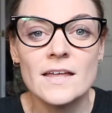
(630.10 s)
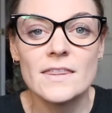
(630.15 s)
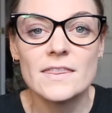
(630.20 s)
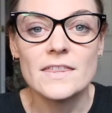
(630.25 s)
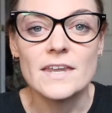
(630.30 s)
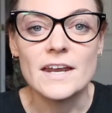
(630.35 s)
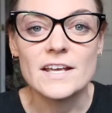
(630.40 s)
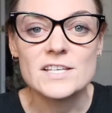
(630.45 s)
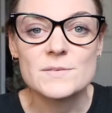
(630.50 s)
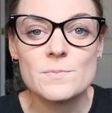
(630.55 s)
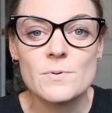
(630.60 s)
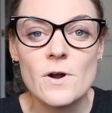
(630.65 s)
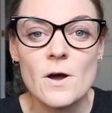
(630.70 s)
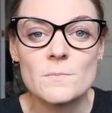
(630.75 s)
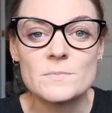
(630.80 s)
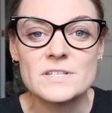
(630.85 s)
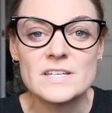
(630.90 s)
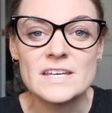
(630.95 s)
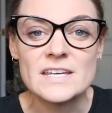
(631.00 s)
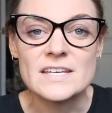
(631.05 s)
The next
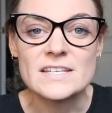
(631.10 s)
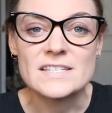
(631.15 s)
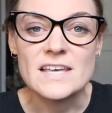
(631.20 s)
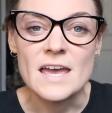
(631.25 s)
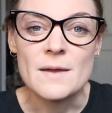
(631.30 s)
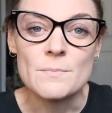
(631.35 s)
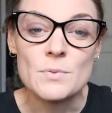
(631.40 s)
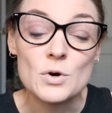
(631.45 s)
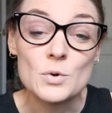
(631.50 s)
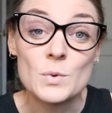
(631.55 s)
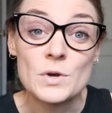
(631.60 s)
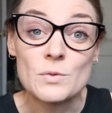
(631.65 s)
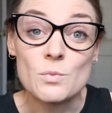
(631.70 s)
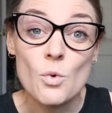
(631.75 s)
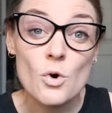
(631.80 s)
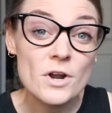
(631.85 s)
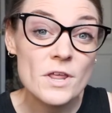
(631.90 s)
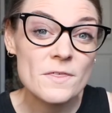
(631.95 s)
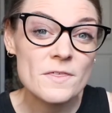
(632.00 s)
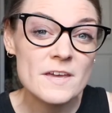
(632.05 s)
prompt is a book with
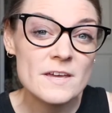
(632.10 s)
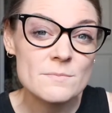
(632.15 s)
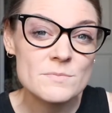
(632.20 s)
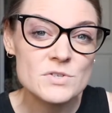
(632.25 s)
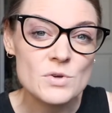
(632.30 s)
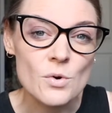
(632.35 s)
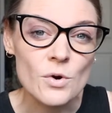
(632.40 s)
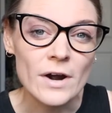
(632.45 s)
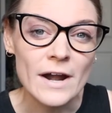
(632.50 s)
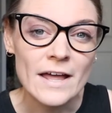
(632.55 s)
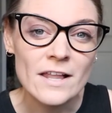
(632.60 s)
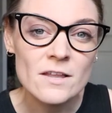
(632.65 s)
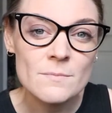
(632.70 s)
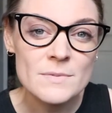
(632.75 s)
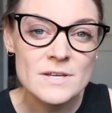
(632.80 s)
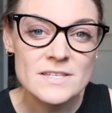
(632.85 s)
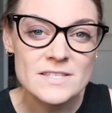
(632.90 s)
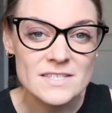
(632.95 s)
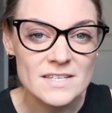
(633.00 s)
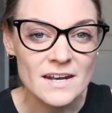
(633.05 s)
water themes or
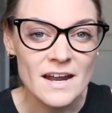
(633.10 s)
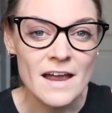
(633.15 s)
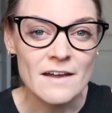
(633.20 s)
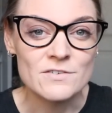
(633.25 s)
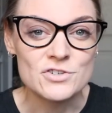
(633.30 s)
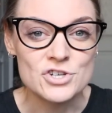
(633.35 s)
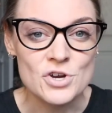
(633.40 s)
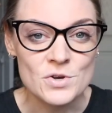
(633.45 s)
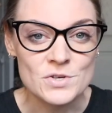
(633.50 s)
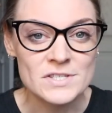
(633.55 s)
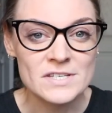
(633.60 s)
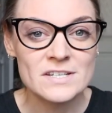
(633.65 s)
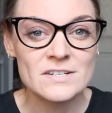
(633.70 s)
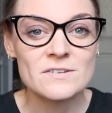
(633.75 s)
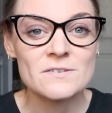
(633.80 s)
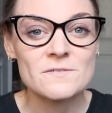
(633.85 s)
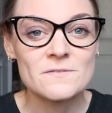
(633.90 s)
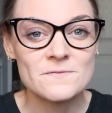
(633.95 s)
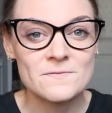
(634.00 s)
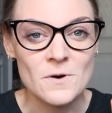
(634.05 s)
elements, and I have
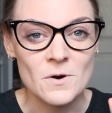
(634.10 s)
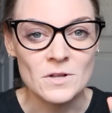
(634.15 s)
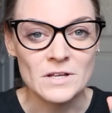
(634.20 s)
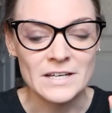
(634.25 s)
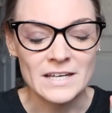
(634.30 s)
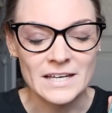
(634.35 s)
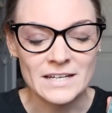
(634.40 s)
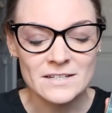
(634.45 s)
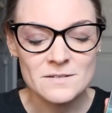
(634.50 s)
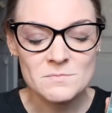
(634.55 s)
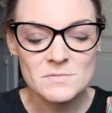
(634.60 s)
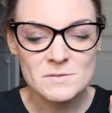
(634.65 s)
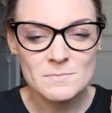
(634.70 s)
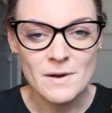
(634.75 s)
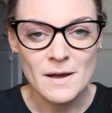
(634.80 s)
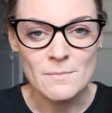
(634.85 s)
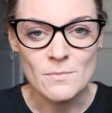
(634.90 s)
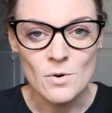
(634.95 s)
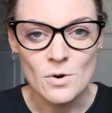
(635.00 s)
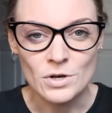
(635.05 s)
chosen Fallen Kingdoms
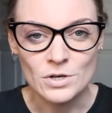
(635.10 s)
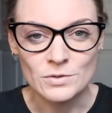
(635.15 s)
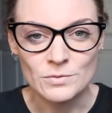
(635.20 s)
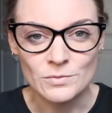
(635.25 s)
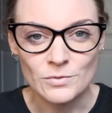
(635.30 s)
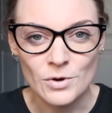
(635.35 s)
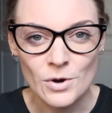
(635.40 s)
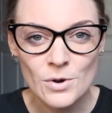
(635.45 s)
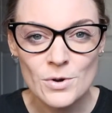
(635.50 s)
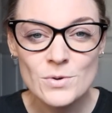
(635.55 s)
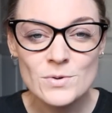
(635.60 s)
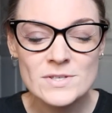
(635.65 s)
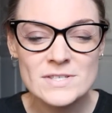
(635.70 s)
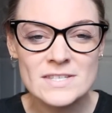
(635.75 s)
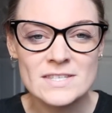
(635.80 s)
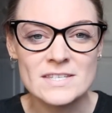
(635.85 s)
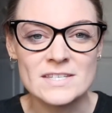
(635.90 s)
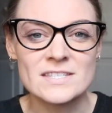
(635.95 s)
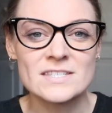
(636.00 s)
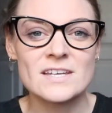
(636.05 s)
by Morgan Rhodes.
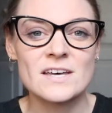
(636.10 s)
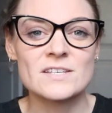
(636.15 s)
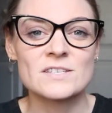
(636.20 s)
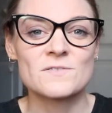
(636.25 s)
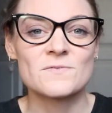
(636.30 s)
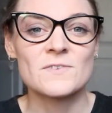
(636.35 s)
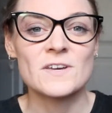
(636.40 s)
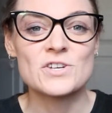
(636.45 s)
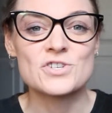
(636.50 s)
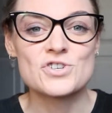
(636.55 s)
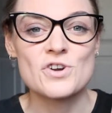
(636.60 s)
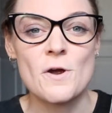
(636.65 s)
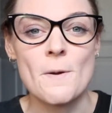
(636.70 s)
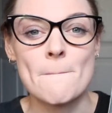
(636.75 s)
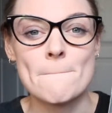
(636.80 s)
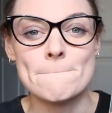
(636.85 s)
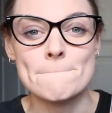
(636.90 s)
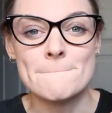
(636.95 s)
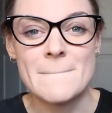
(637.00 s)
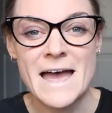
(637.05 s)
This does feature
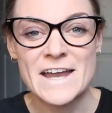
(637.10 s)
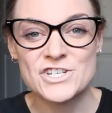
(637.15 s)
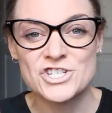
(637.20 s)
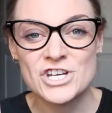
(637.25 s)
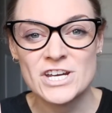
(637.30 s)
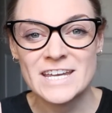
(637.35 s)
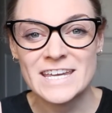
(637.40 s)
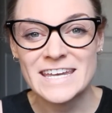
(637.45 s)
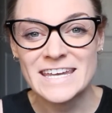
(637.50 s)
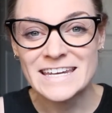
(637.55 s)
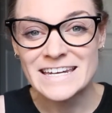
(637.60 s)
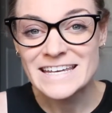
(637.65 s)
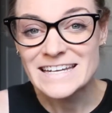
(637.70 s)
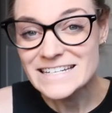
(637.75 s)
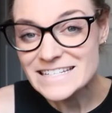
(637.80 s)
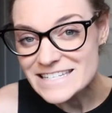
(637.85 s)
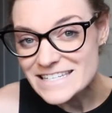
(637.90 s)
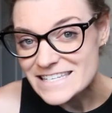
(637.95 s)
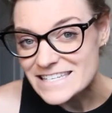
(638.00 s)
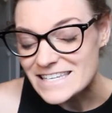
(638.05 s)
magic in
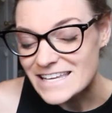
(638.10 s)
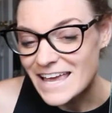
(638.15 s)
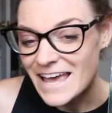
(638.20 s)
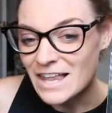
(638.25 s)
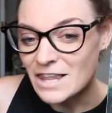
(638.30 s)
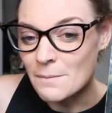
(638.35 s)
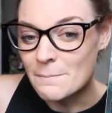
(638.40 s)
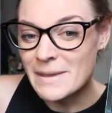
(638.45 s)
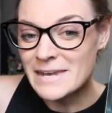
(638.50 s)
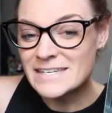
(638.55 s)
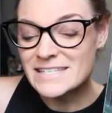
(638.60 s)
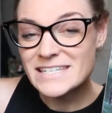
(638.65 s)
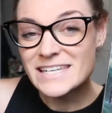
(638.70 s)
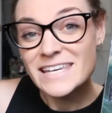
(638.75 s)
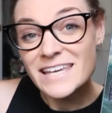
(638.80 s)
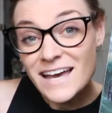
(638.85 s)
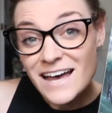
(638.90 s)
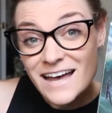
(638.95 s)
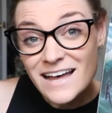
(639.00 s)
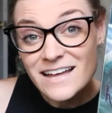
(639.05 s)
it,
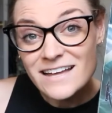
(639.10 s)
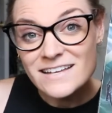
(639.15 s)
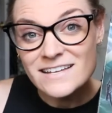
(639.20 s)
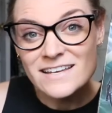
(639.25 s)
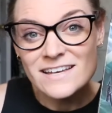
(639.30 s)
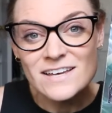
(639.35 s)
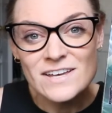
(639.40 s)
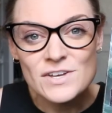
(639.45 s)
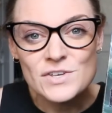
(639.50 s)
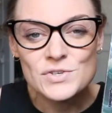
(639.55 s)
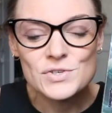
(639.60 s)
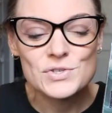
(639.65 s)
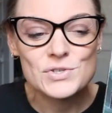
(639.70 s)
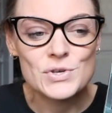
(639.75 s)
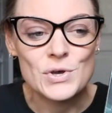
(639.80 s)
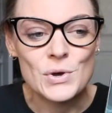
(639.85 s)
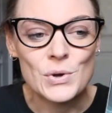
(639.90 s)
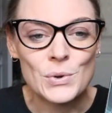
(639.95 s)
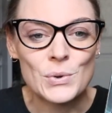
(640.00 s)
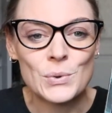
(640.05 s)
Elementia,
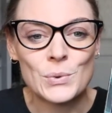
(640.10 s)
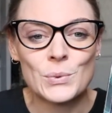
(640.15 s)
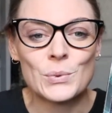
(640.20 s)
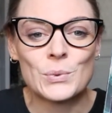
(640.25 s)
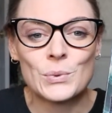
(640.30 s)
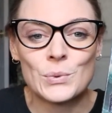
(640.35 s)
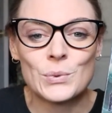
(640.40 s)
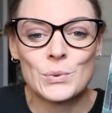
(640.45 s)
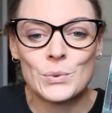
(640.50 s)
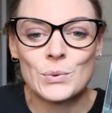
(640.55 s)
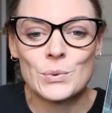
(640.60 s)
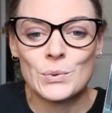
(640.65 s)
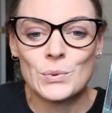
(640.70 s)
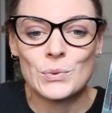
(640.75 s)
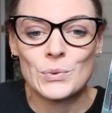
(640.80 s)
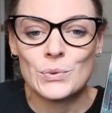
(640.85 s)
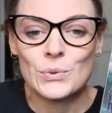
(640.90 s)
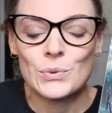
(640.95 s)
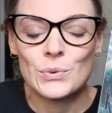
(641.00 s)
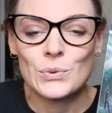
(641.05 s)
so
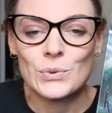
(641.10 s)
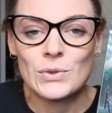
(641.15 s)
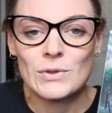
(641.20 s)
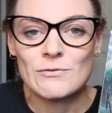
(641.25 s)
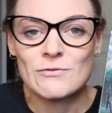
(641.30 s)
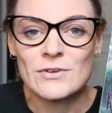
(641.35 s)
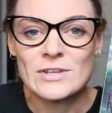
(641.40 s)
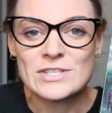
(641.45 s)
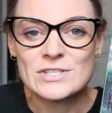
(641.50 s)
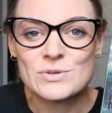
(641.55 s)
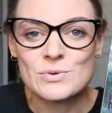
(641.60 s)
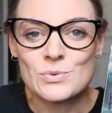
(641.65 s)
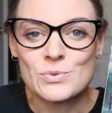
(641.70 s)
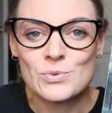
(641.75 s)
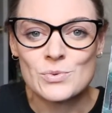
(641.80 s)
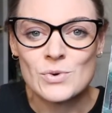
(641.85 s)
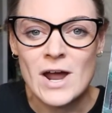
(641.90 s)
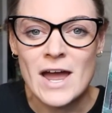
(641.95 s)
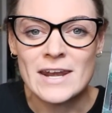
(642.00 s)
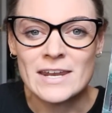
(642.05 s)
fits
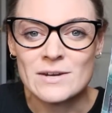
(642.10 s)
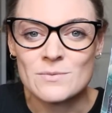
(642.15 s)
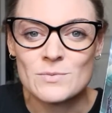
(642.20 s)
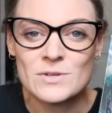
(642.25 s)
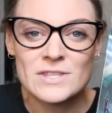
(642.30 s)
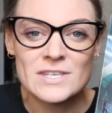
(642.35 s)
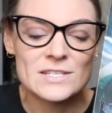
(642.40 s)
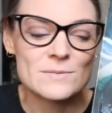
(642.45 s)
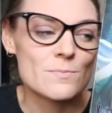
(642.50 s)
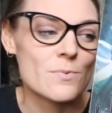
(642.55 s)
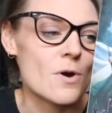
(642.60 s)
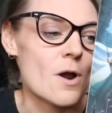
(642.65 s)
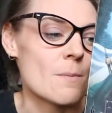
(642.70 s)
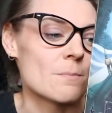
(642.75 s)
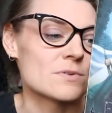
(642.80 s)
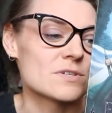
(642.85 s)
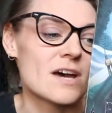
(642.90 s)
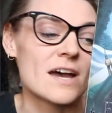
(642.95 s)
right in with this prompt.